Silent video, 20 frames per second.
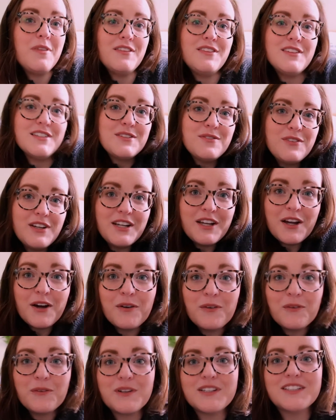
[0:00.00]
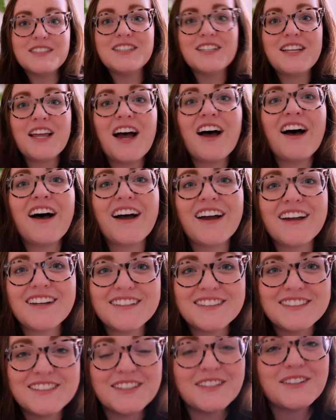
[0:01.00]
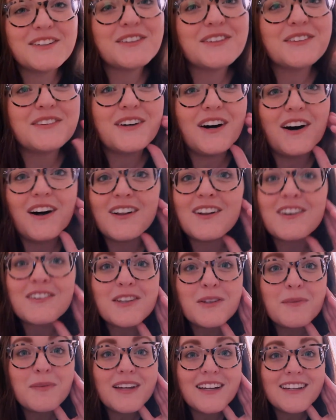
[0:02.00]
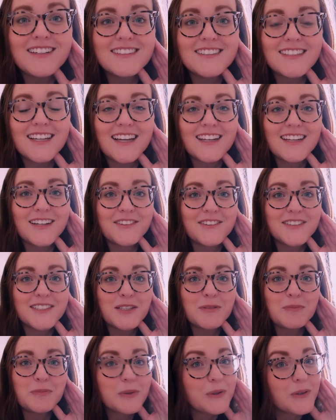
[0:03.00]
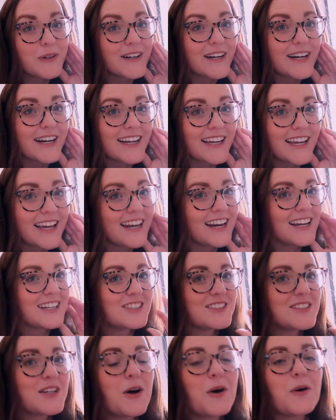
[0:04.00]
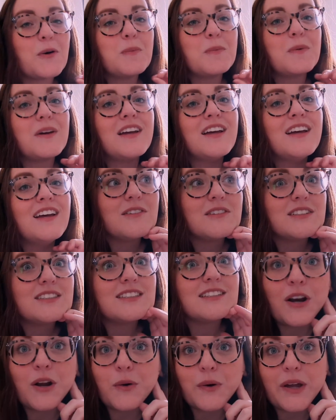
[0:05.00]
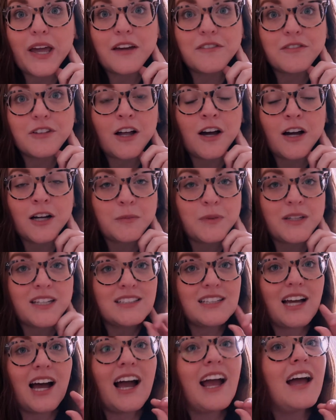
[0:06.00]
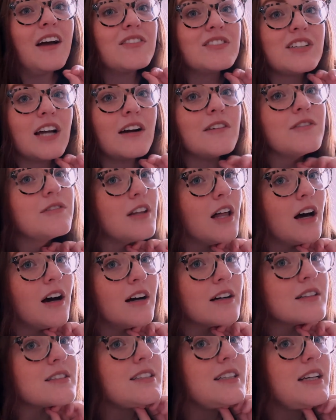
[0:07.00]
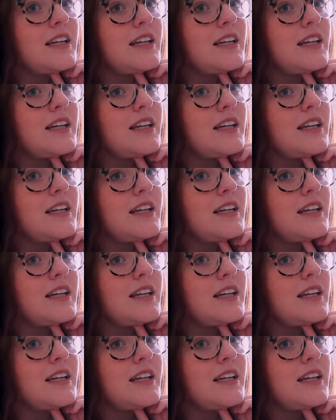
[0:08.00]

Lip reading: that this video was not too all over the place and it wasn't boring, and I just hope it was an okay vlog because I have not vlogged